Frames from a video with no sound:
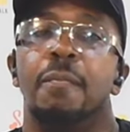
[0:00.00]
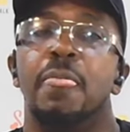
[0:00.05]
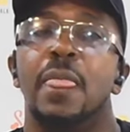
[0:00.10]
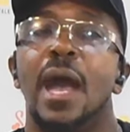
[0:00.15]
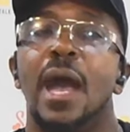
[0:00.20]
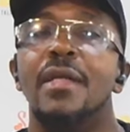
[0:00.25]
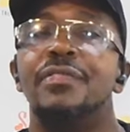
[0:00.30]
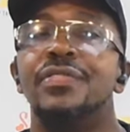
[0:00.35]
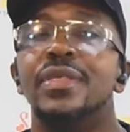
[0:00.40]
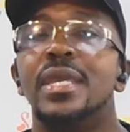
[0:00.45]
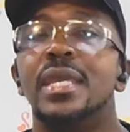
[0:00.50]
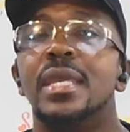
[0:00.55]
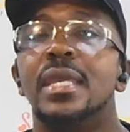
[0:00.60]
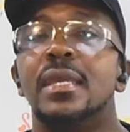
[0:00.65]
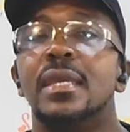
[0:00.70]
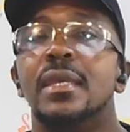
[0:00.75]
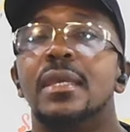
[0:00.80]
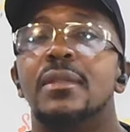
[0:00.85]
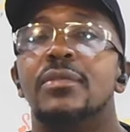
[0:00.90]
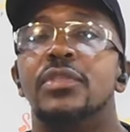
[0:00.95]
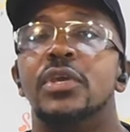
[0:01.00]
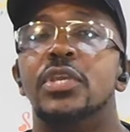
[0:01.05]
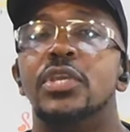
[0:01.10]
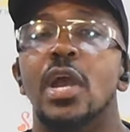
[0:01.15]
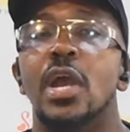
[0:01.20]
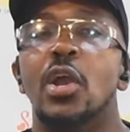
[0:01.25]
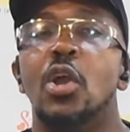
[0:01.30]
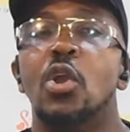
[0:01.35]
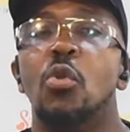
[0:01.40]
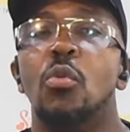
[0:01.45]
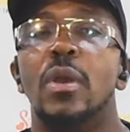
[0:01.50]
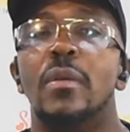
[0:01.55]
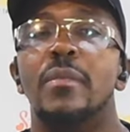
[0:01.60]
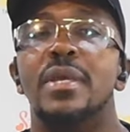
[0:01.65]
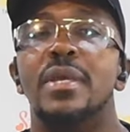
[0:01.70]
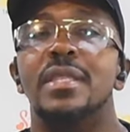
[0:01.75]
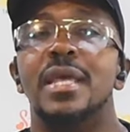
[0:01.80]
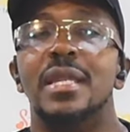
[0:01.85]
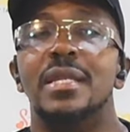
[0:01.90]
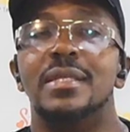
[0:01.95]
I think the younger
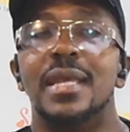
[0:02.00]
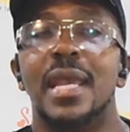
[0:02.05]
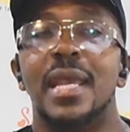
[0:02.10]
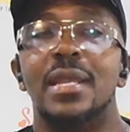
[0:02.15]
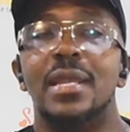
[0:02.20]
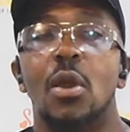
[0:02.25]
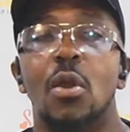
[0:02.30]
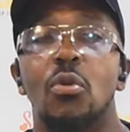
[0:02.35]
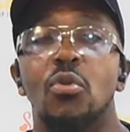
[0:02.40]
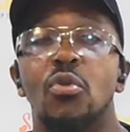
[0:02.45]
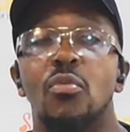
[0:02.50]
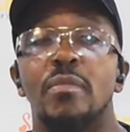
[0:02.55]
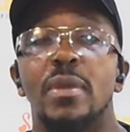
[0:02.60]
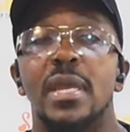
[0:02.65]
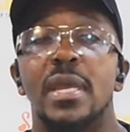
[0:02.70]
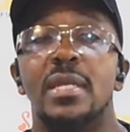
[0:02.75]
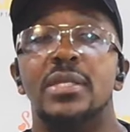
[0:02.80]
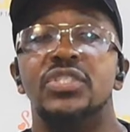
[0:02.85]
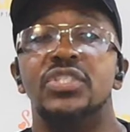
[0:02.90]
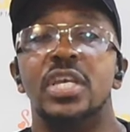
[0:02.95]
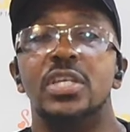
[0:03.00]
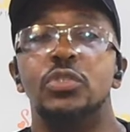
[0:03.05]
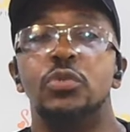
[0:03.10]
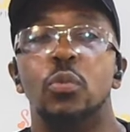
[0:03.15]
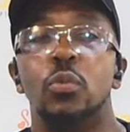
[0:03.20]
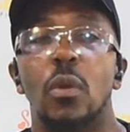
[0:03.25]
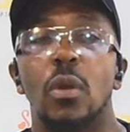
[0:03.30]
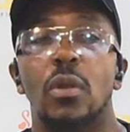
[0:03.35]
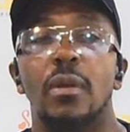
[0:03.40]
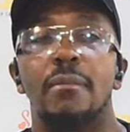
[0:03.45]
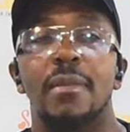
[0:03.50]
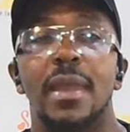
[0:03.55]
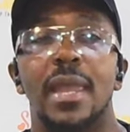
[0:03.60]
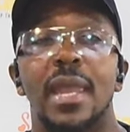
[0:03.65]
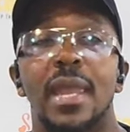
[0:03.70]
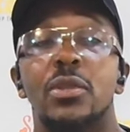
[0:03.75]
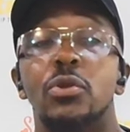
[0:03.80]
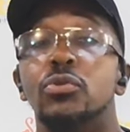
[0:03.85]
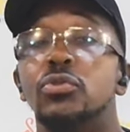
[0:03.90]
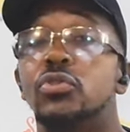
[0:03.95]
women that date older men just want a
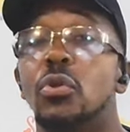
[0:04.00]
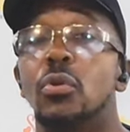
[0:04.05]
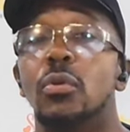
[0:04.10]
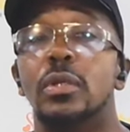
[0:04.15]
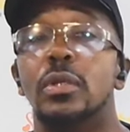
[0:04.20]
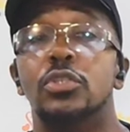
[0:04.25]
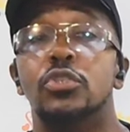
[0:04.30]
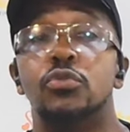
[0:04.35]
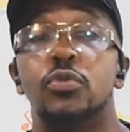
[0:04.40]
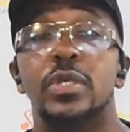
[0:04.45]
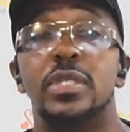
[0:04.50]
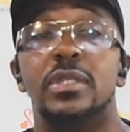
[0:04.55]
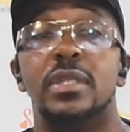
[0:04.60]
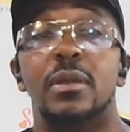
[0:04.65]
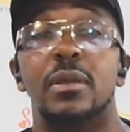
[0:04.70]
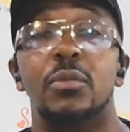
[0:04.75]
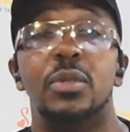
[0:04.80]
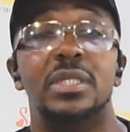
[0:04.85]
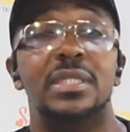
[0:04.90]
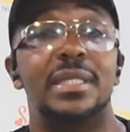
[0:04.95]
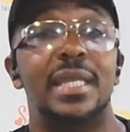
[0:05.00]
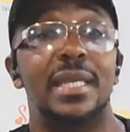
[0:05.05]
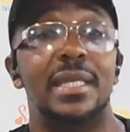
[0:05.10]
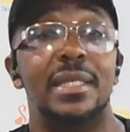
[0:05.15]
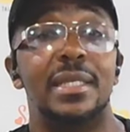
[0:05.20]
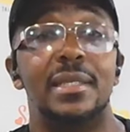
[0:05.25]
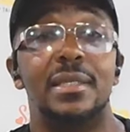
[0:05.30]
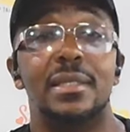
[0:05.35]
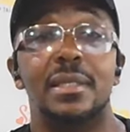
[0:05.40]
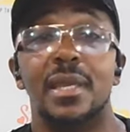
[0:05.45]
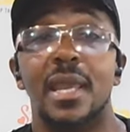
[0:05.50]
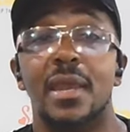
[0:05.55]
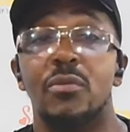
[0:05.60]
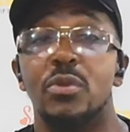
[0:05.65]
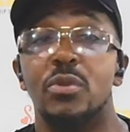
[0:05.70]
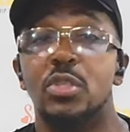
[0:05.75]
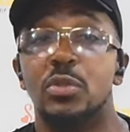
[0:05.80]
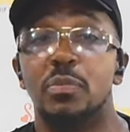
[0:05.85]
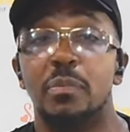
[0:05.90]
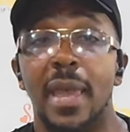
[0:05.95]
man who's going to treat them with dignity and
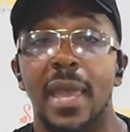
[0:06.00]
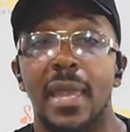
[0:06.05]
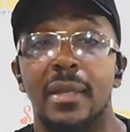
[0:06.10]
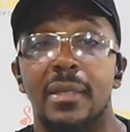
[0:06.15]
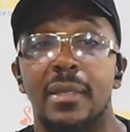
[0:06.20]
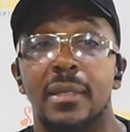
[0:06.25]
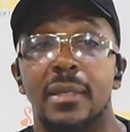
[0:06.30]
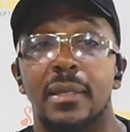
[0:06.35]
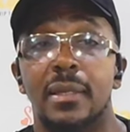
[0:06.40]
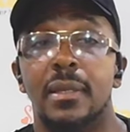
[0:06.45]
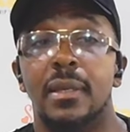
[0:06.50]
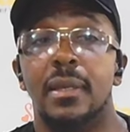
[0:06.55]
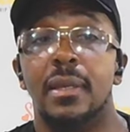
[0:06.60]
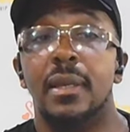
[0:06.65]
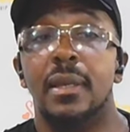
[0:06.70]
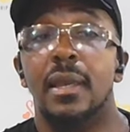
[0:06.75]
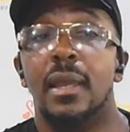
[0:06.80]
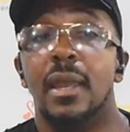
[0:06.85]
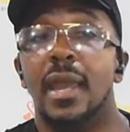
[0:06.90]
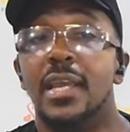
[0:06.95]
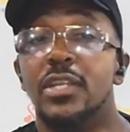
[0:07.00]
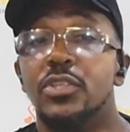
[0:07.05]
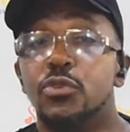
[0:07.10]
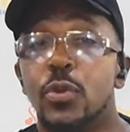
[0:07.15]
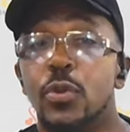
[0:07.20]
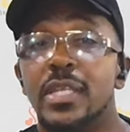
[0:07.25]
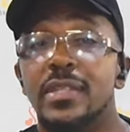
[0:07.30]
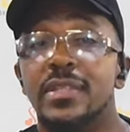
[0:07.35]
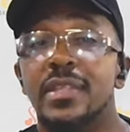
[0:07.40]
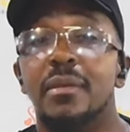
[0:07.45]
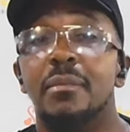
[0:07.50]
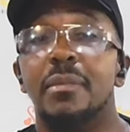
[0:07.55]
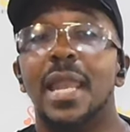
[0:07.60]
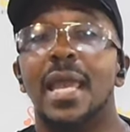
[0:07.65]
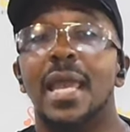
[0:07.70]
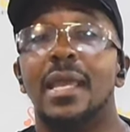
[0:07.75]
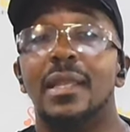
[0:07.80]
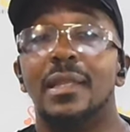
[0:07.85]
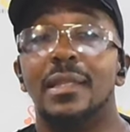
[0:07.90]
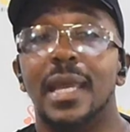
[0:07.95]
respect and treat them
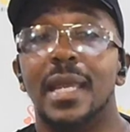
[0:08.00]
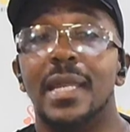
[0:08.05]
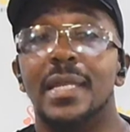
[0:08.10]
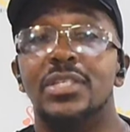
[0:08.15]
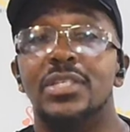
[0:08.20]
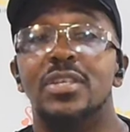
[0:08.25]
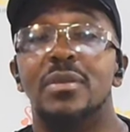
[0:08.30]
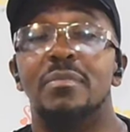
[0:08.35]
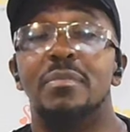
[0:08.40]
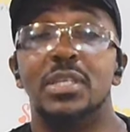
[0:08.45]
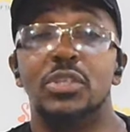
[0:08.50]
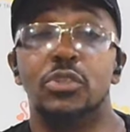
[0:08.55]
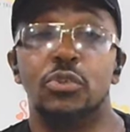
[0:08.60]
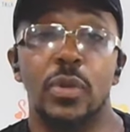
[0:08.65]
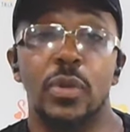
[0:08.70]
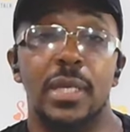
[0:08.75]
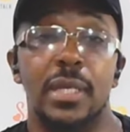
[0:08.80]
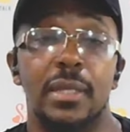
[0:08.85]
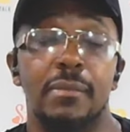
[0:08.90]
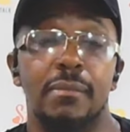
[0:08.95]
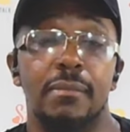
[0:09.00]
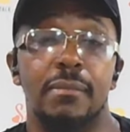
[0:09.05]
like a lady should be treated.